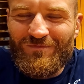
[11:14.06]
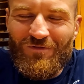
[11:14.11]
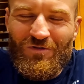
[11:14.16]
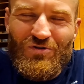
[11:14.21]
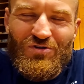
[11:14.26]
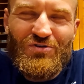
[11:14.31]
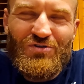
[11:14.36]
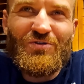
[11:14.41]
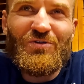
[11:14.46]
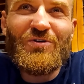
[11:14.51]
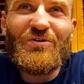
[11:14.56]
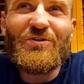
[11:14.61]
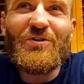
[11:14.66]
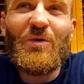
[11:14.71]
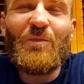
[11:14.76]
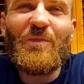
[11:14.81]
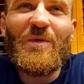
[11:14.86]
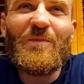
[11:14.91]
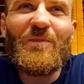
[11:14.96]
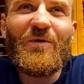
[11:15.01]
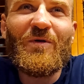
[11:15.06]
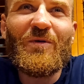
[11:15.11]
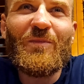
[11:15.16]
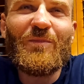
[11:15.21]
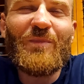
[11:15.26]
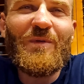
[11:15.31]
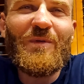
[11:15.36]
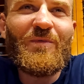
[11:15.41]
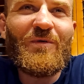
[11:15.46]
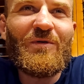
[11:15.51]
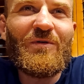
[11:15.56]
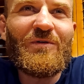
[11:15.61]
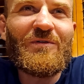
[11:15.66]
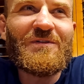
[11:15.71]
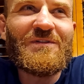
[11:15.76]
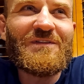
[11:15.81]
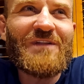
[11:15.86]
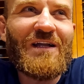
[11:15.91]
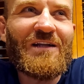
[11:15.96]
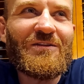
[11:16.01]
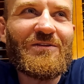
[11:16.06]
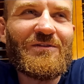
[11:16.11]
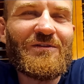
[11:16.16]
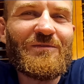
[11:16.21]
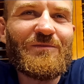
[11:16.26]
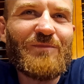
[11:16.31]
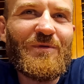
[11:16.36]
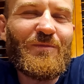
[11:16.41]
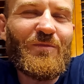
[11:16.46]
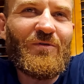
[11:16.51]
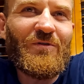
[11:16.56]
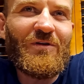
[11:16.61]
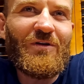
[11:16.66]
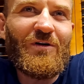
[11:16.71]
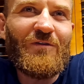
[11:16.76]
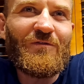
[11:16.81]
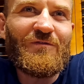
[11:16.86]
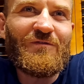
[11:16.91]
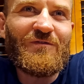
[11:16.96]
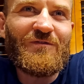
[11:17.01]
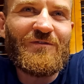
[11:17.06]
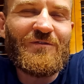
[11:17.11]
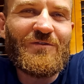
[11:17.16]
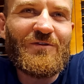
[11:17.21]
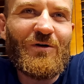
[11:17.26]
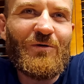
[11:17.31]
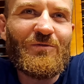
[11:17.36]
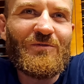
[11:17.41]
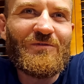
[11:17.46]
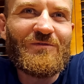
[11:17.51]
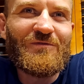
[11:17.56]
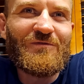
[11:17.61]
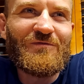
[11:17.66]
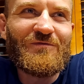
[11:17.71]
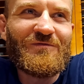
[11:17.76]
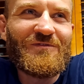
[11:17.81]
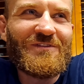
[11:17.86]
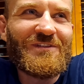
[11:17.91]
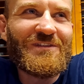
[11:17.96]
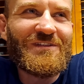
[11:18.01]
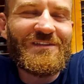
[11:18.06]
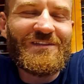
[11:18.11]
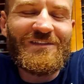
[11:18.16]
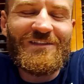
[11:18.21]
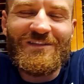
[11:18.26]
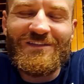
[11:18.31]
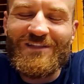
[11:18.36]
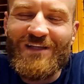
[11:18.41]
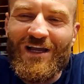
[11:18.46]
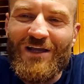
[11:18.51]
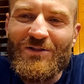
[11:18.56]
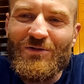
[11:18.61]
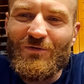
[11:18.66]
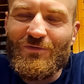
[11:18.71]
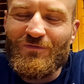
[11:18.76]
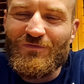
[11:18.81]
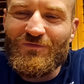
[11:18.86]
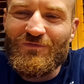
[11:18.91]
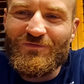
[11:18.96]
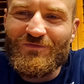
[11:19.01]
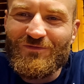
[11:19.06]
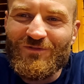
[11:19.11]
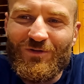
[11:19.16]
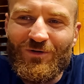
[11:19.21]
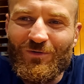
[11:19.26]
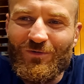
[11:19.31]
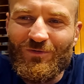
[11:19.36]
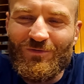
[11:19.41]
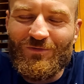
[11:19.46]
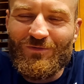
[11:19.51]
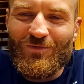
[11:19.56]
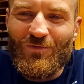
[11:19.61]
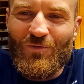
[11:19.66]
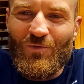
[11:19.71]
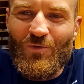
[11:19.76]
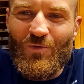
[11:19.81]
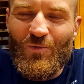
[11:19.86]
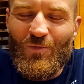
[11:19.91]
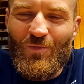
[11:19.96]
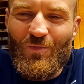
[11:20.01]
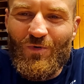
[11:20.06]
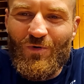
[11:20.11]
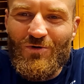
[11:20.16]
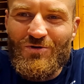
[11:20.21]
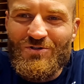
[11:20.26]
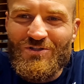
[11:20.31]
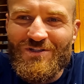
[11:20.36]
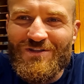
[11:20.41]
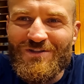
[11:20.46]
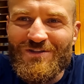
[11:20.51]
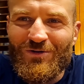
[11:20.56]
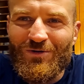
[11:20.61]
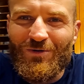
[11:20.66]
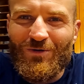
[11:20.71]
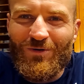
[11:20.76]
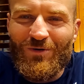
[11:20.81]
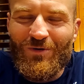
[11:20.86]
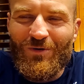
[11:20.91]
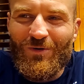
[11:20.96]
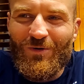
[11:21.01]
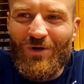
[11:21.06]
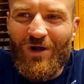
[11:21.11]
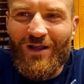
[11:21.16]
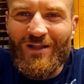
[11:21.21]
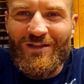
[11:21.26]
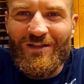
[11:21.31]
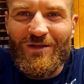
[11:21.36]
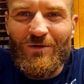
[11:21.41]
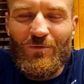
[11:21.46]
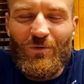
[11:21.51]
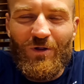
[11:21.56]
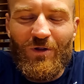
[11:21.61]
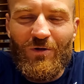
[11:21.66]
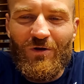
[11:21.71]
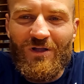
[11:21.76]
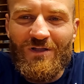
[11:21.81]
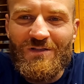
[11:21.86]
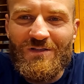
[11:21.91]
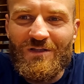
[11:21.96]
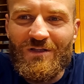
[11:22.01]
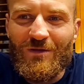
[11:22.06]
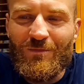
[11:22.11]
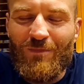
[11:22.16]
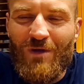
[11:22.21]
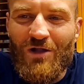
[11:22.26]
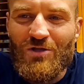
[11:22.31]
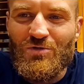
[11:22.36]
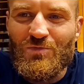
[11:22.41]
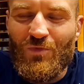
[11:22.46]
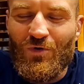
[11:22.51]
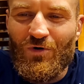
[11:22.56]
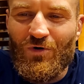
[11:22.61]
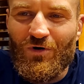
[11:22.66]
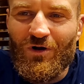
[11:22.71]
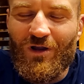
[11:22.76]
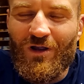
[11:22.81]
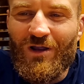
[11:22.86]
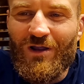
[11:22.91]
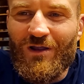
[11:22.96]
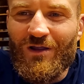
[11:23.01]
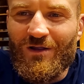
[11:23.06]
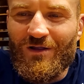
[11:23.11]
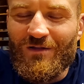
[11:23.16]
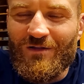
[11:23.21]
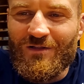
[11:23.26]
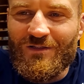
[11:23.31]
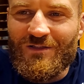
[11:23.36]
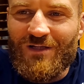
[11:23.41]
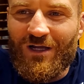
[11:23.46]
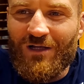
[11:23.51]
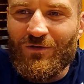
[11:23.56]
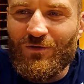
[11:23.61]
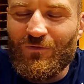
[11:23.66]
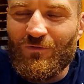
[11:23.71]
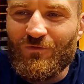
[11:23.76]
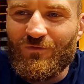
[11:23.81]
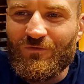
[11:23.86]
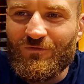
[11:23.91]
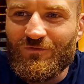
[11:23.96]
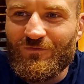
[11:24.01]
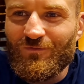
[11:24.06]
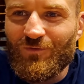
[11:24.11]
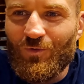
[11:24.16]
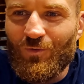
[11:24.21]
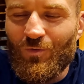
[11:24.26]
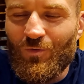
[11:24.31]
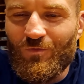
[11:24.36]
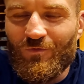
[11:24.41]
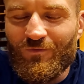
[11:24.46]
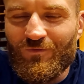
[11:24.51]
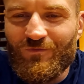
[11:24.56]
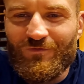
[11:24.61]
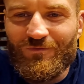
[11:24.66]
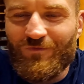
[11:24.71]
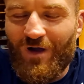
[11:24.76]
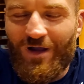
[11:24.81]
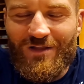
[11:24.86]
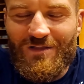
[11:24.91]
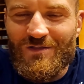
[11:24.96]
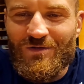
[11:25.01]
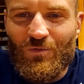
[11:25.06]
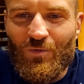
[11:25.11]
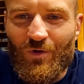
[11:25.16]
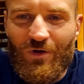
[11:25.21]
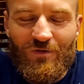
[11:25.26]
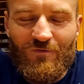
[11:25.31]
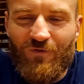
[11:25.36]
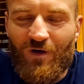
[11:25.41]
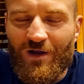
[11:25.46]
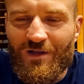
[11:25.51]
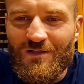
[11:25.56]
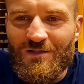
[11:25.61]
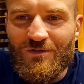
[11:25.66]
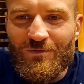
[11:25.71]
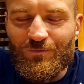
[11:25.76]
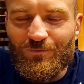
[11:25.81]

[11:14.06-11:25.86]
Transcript: For sure, you know, people love, you know, this kind of, you know, bullshit. So I think we're gonna see much more this kind of fights, weird fights.